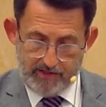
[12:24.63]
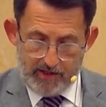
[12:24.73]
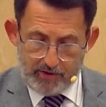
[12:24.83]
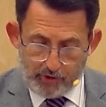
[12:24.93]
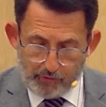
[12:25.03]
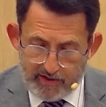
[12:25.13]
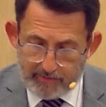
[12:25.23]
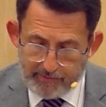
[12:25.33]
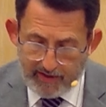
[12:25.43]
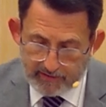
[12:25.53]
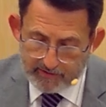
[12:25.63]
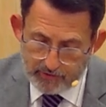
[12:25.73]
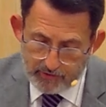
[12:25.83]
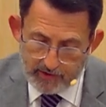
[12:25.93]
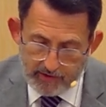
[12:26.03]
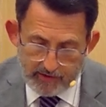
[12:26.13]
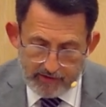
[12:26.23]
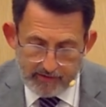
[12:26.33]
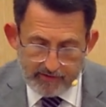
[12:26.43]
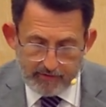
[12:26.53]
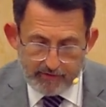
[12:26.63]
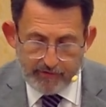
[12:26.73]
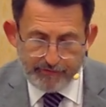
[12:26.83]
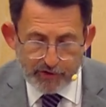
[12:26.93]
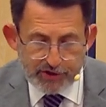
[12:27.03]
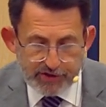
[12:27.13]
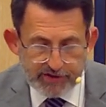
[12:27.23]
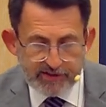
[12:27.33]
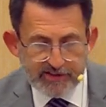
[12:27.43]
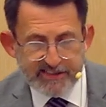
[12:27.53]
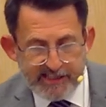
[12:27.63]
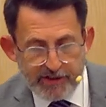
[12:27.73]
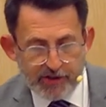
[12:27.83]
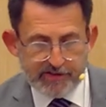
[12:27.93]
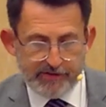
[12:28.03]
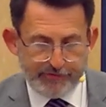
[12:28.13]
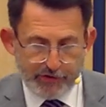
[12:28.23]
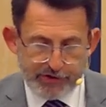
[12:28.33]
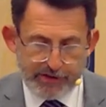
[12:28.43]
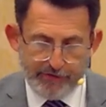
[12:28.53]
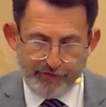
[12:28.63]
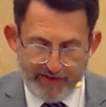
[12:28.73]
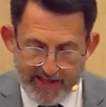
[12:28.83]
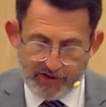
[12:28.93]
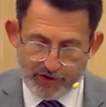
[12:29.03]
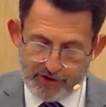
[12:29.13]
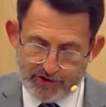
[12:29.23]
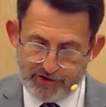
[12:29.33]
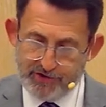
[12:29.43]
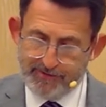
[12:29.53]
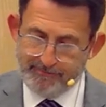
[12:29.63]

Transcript: You go right back to the first sinners, the first offenders.